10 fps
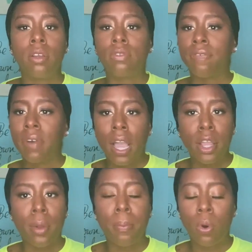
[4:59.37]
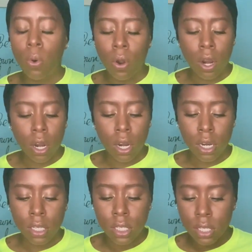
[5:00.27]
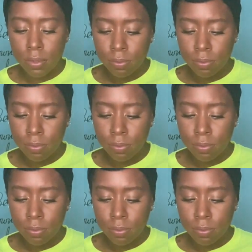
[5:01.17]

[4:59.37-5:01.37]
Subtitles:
refine your pores,